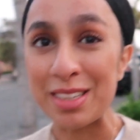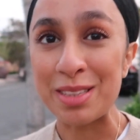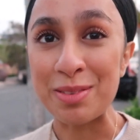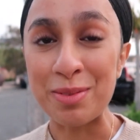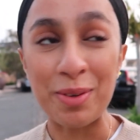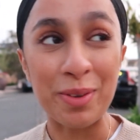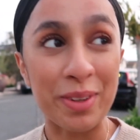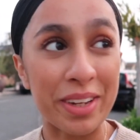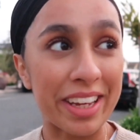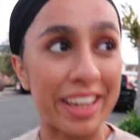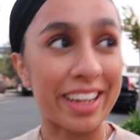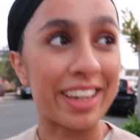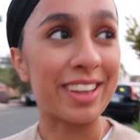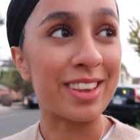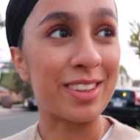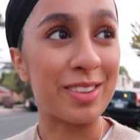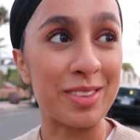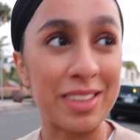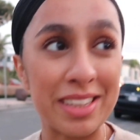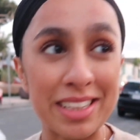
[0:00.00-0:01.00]
just walking
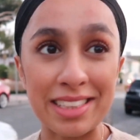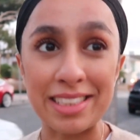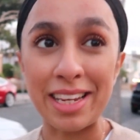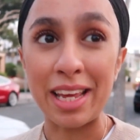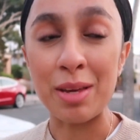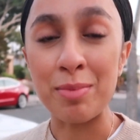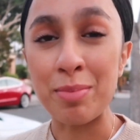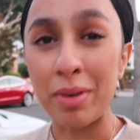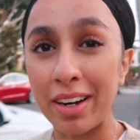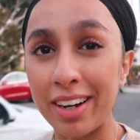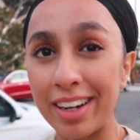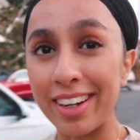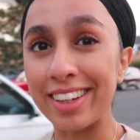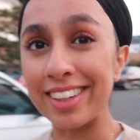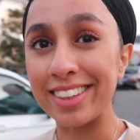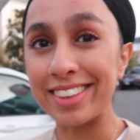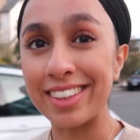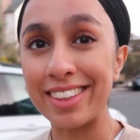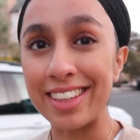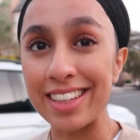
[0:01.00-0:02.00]
through this
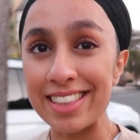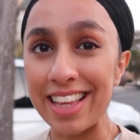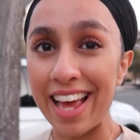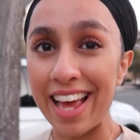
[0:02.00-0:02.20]
neighborhood, this